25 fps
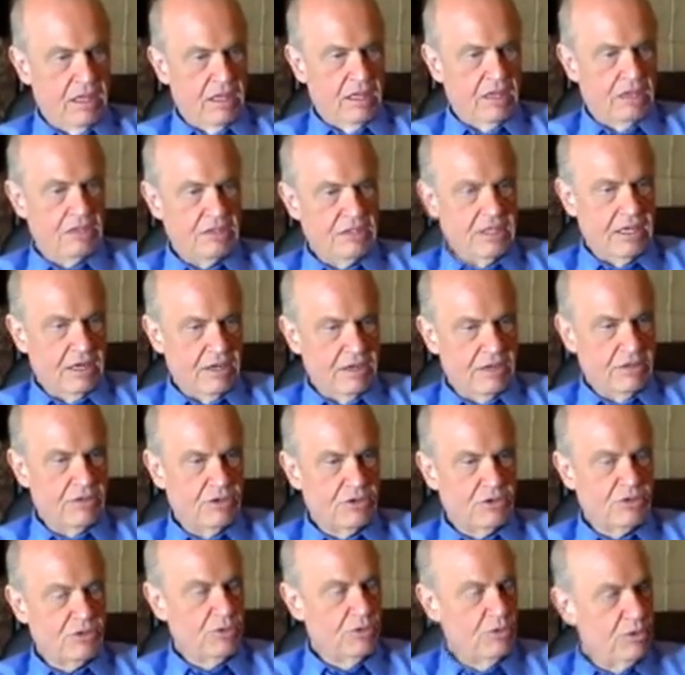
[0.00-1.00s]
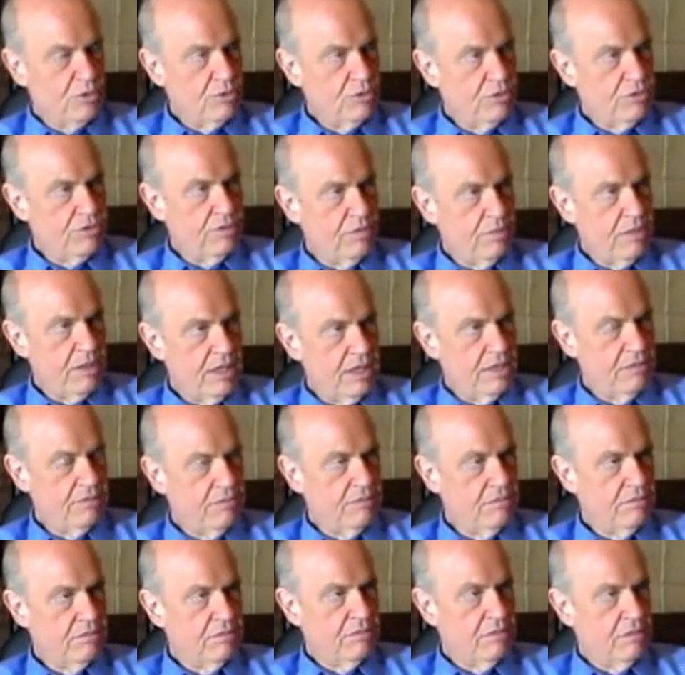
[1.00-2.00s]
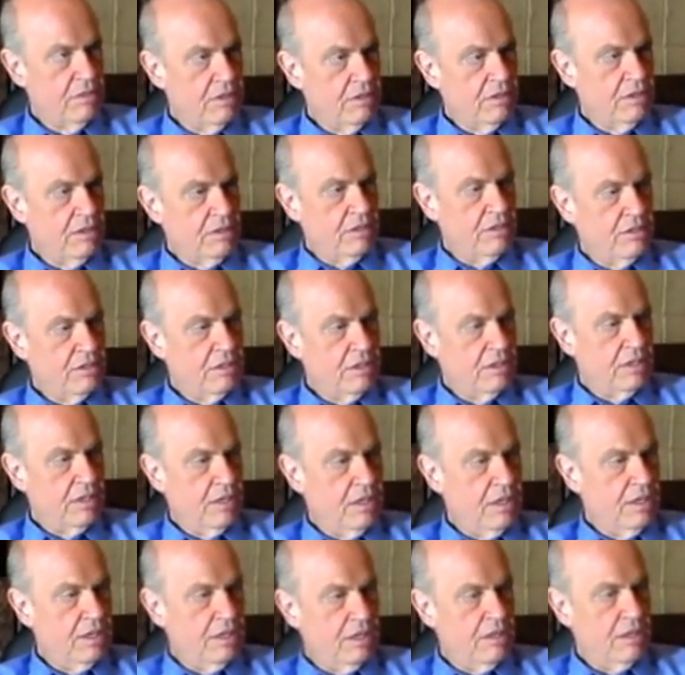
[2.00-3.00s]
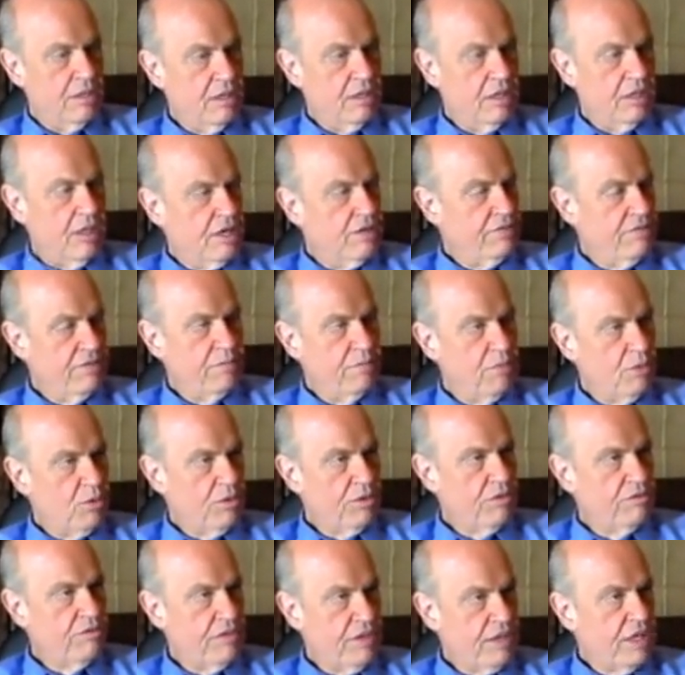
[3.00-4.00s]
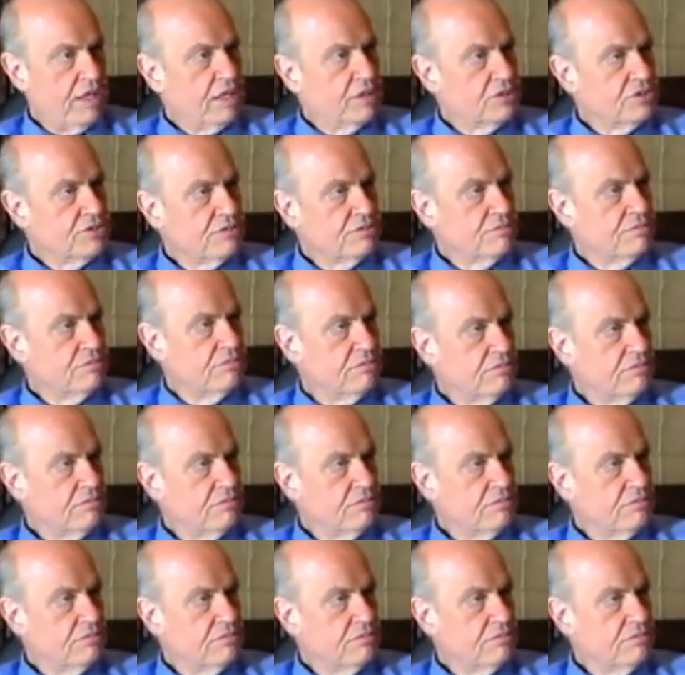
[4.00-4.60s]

and telling the truth about a lot of important things.